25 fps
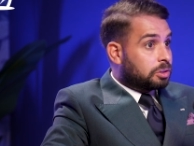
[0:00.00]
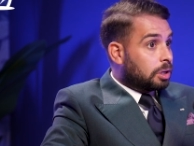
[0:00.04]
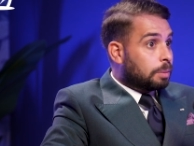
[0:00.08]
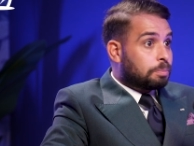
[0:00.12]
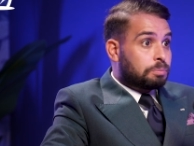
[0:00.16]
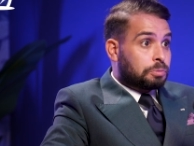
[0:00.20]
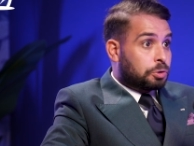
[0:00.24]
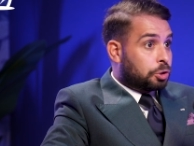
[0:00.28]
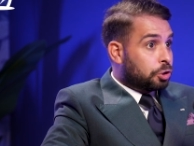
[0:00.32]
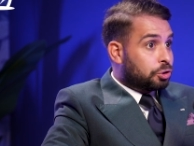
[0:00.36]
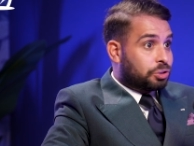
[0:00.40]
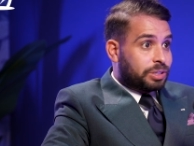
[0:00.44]

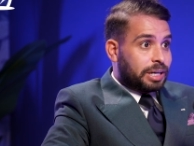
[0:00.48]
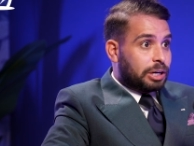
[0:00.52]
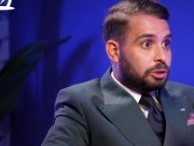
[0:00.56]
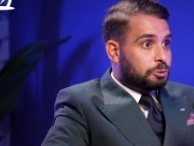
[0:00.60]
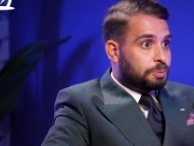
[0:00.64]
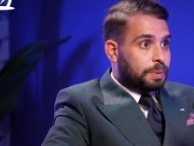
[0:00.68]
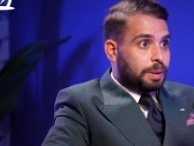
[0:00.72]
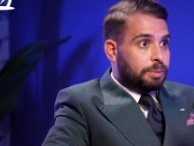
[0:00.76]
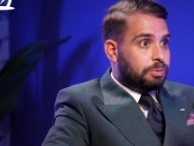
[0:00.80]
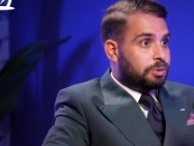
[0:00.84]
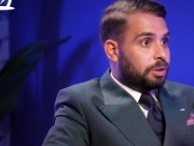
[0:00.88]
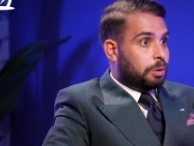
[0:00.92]
Some good
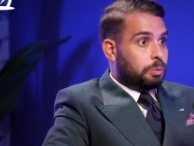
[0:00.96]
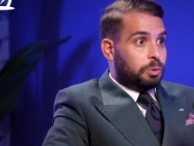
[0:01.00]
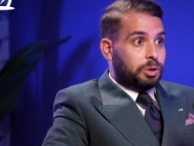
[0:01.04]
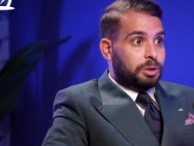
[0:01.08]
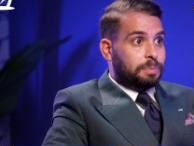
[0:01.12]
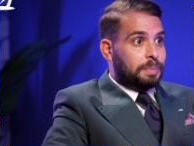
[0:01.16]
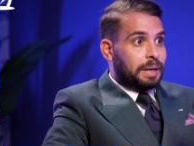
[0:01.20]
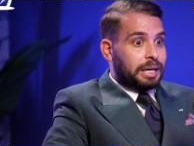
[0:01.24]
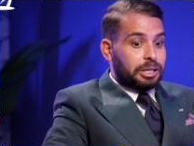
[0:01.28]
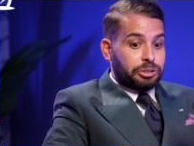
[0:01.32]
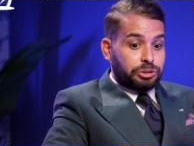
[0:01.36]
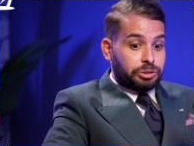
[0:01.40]
salespeople don't want
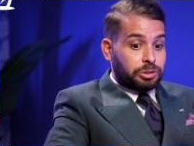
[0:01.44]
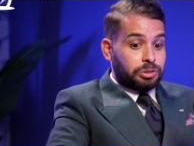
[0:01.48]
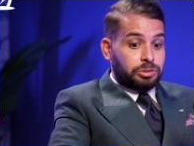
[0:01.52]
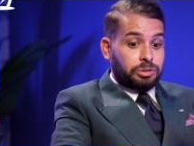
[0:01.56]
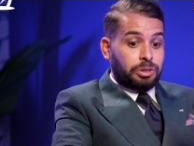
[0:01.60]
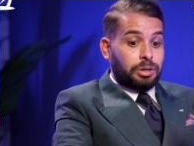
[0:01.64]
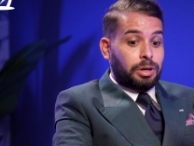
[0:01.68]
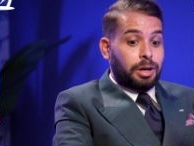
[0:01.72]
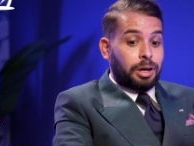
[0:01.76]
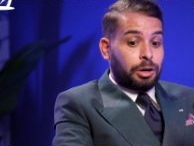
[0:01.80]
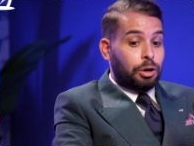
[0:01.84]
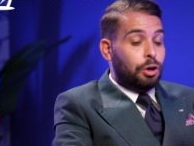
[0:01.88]
to manage because
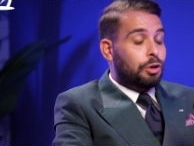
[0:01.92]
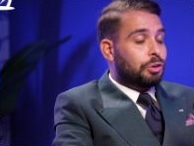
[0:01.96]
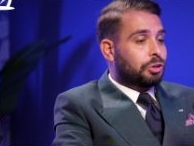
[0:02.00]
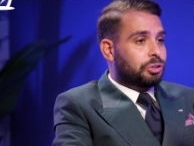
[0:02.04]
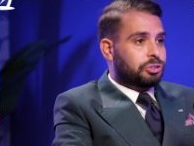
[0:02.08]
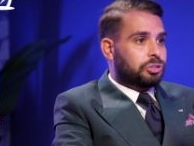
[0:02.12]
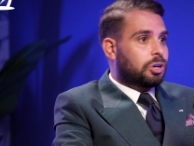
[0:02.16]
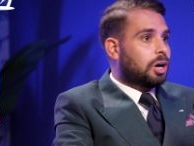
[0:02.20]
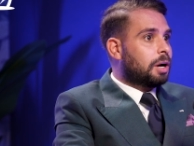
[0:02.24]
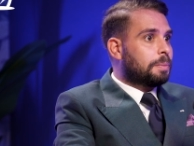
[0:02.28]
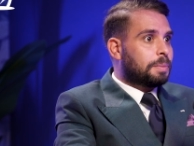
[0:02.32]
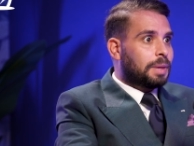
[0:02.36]
a lot of the
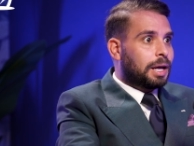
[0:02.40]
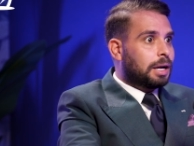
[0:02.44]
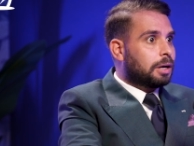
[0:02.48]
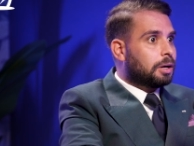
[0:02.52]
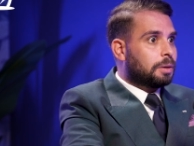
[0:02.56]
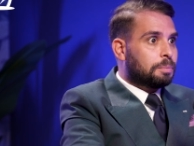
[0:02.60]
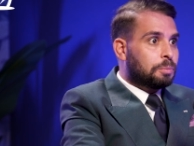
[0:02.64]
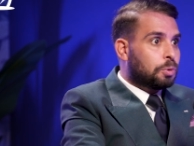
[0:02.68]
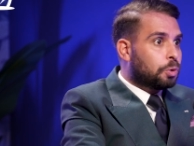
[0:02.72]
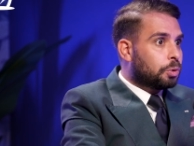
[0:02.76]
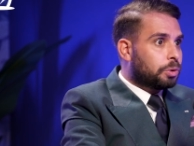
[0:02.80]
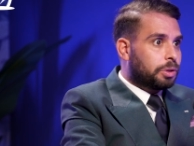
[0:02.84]
time they'll
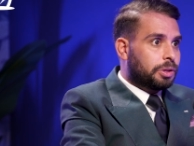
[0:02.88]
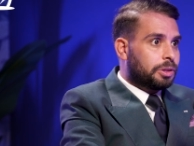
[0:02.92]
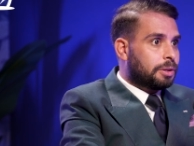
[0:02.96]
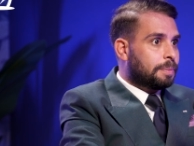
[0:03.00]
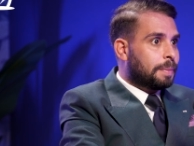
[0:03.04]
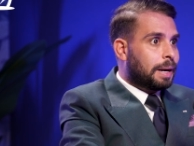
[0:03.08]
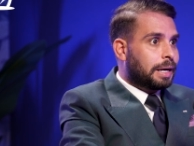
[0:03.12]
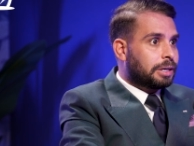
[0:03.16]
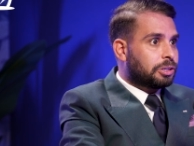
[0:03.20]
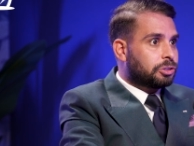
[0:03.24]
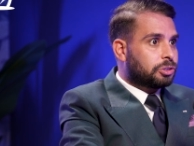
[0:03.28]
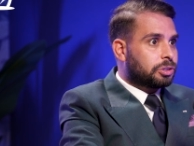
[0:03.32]
earn more than the
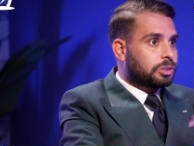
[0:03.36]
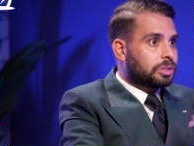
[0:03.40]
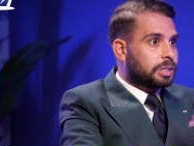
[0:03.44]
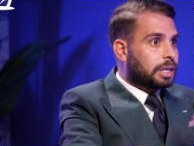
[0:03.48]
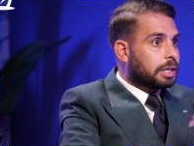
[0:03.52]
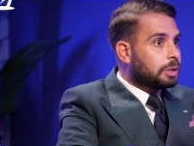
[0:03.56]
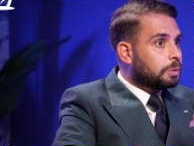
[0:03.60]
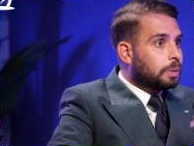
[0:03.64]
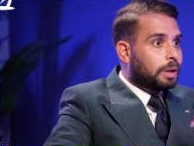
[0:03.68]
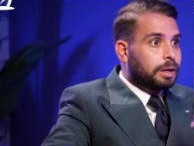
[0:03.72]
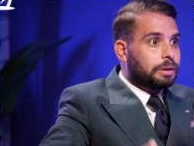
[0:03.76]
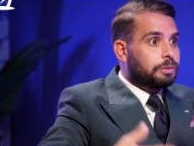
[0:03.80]
managers
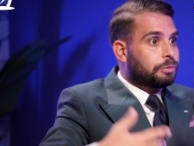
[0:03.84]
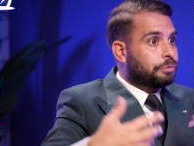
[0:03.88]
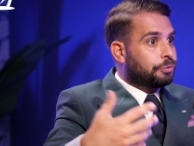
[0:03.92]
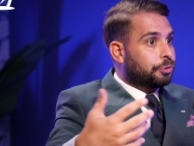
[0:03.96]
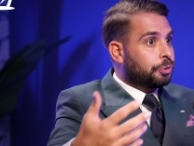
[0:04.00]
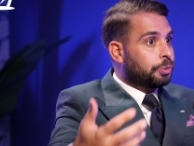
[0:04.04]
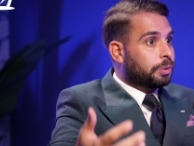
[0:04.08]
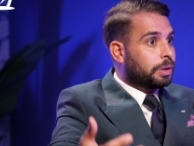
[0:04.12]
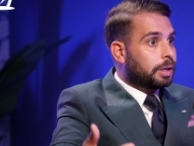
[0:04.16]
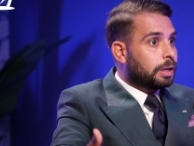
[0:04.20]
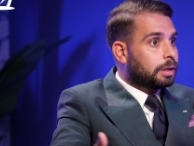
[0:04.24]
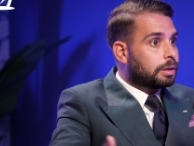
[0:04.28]
anyway
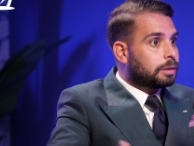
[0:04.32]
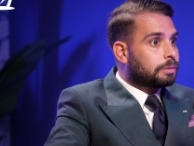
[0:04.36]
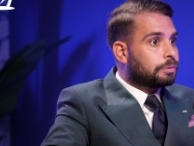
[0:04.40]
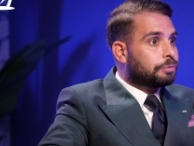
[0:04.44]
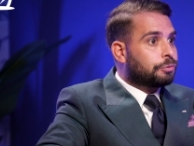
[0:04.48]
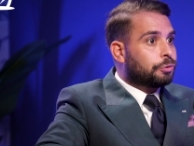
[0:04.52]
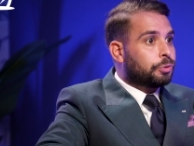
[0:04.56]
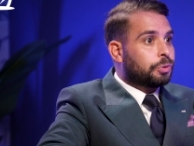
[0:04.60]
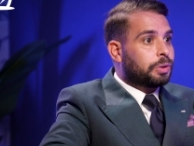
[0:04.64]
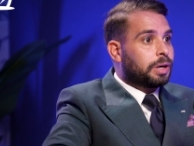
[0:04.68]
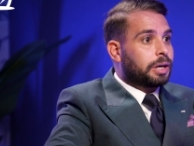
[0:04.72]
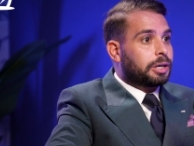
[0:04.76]
through
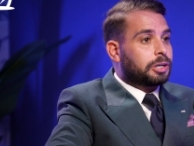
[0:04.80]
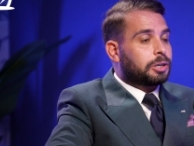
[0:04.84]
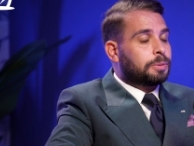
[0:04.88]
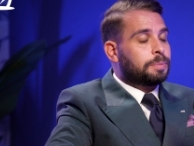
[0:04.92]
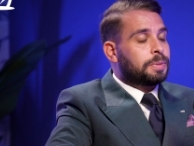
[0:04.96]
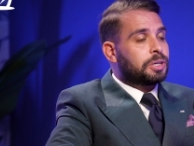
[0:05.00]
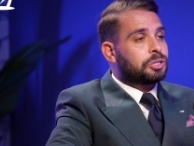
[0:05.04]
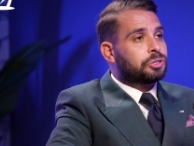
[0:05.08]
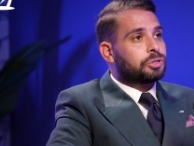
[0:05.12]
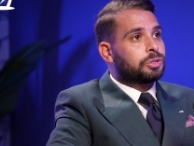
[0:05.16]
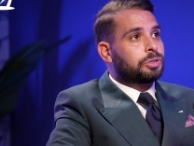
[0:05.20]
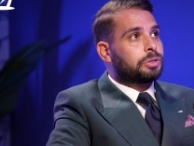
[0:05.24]
their
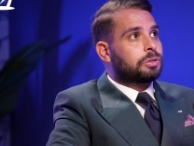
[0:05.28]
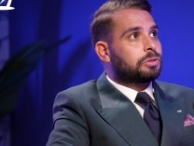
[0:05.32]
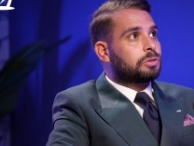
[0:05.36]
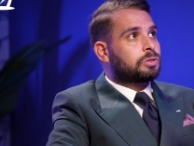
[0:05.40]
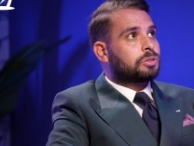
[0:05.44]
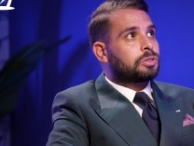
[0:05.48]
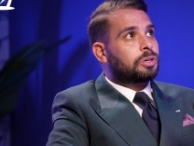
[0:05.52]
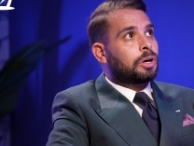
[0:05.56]
commissions.